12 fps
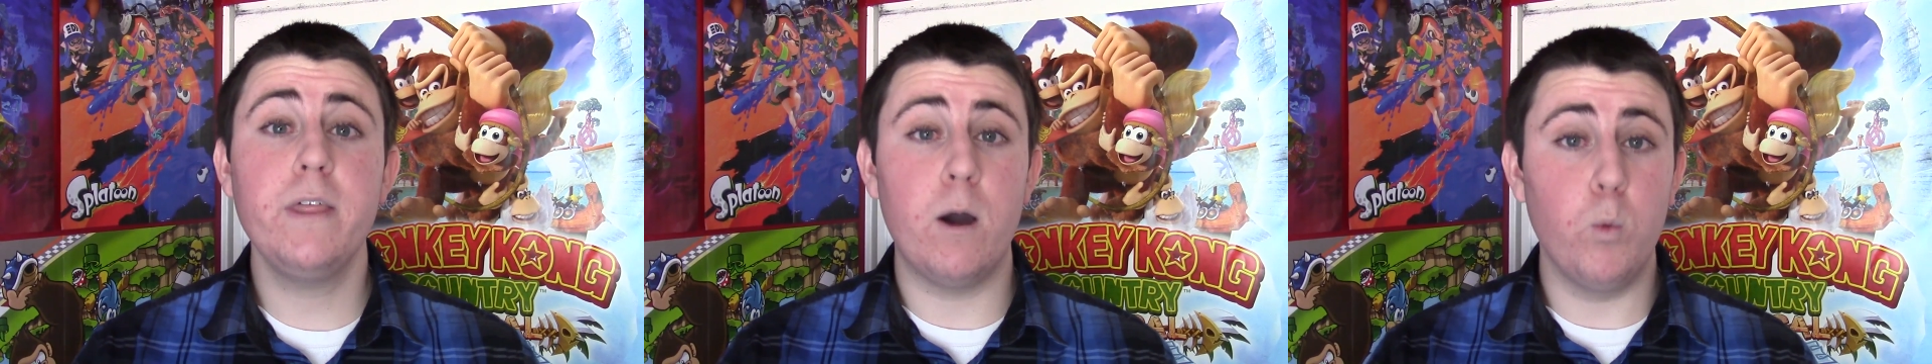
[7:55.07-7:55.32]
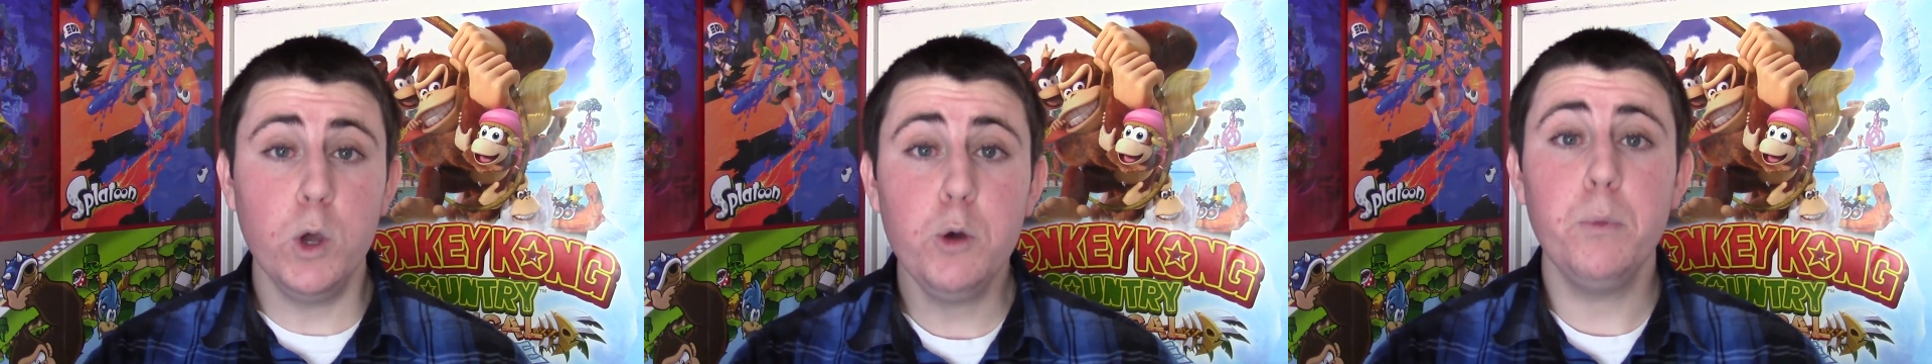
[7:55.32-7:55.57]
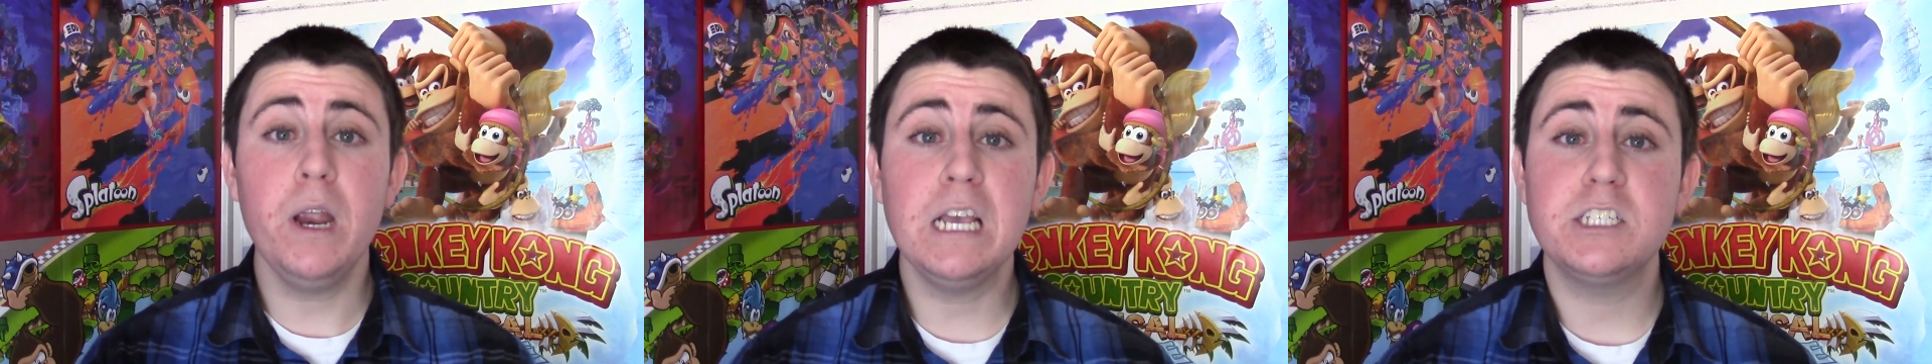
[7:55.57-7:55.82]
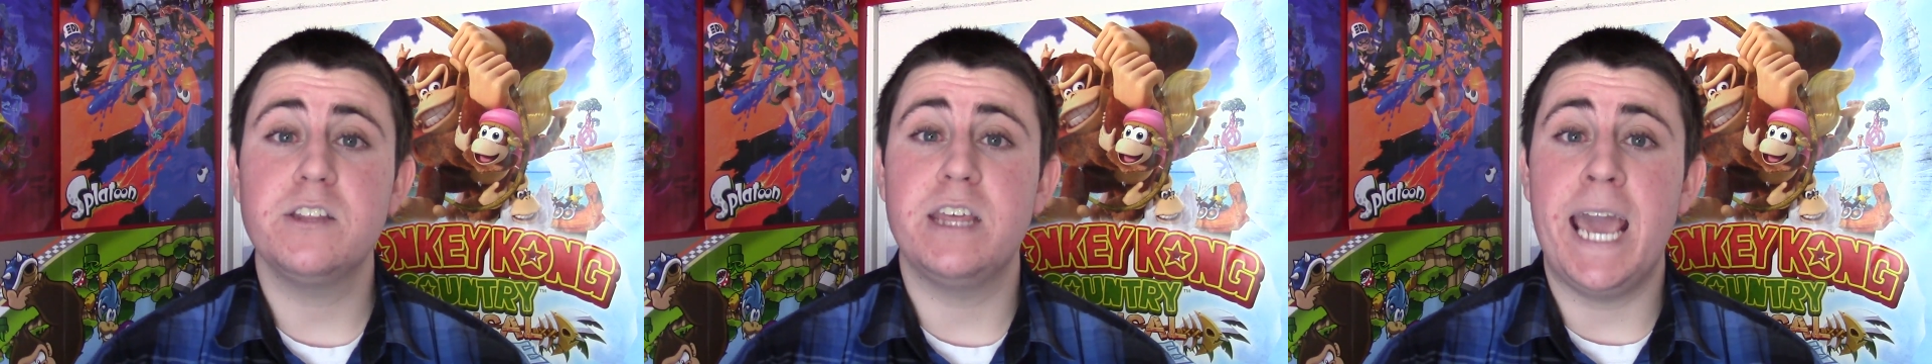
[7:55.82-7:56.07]
that will bring
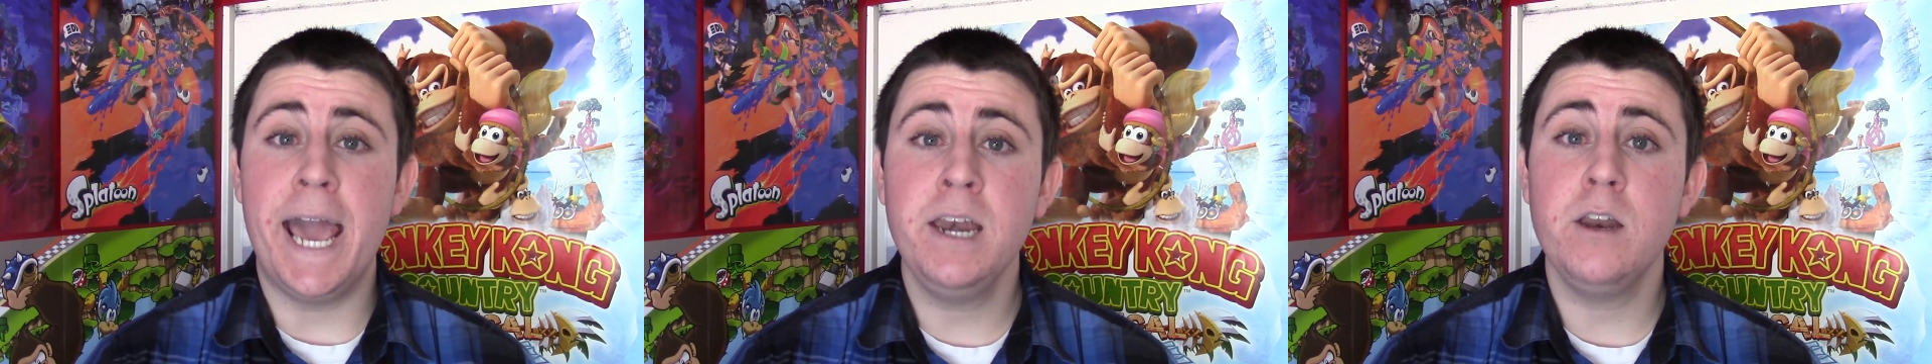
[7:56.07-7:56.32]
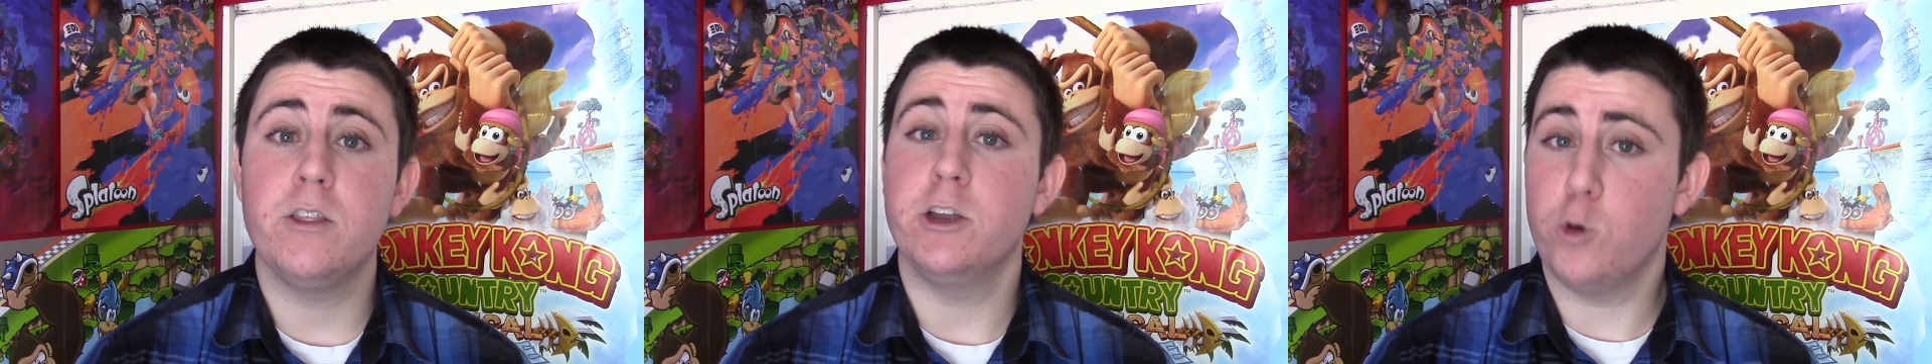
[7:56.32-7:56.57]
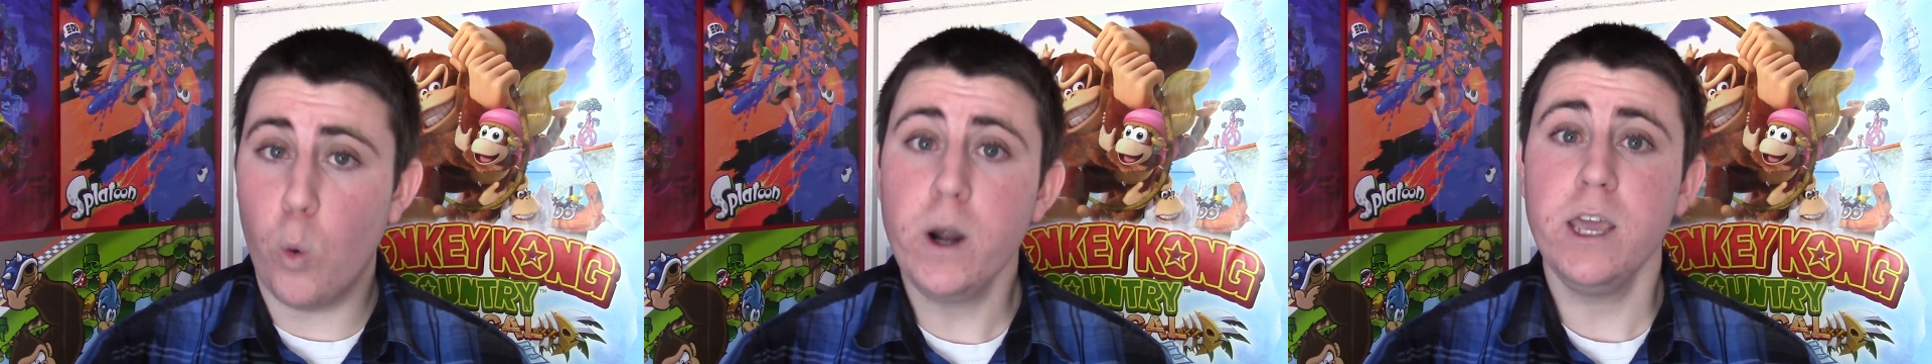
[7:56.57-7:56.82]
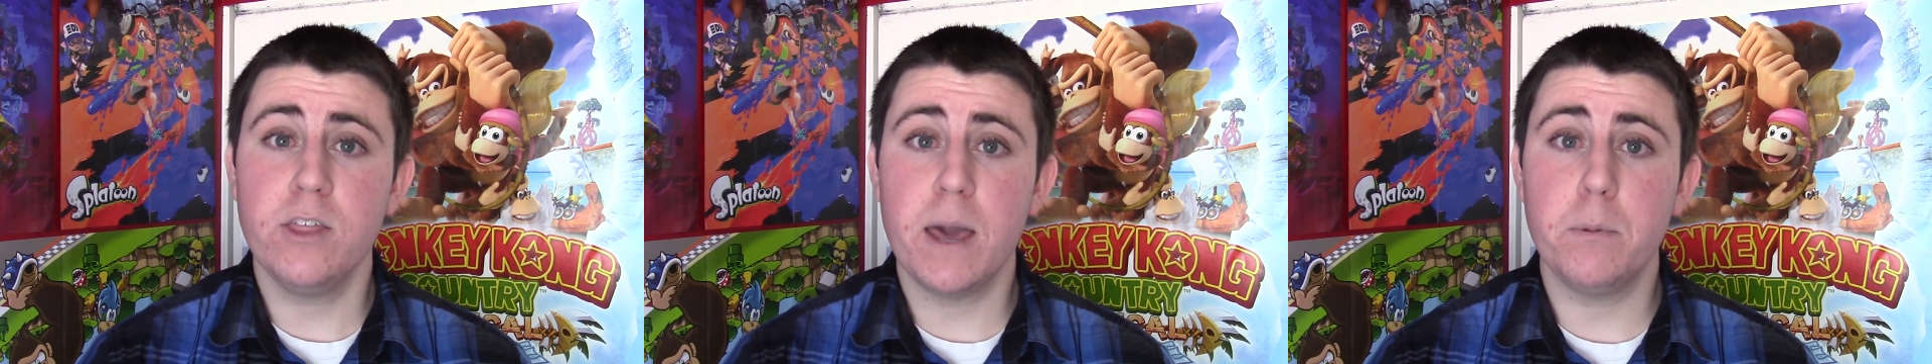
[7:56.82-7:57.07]
us to the end of the
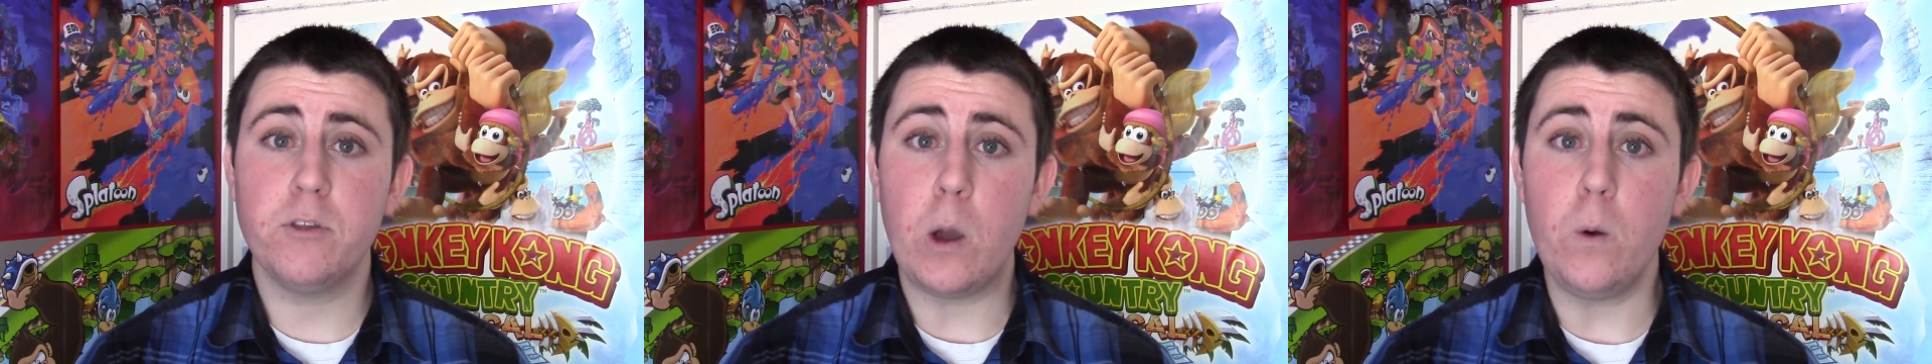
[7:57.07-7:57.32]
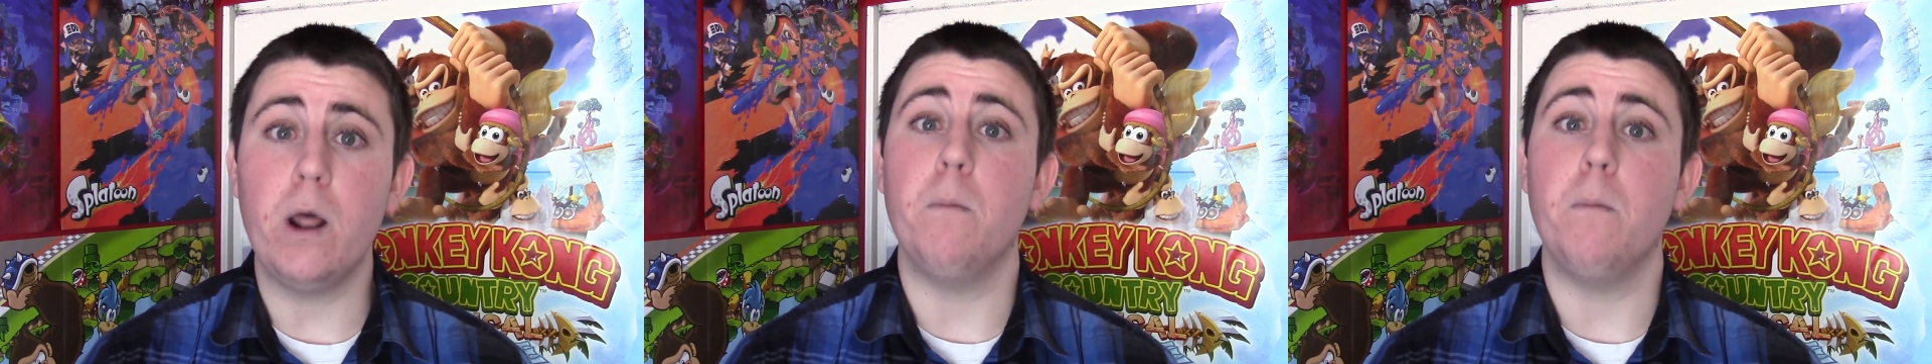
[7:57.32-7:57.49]
20th episode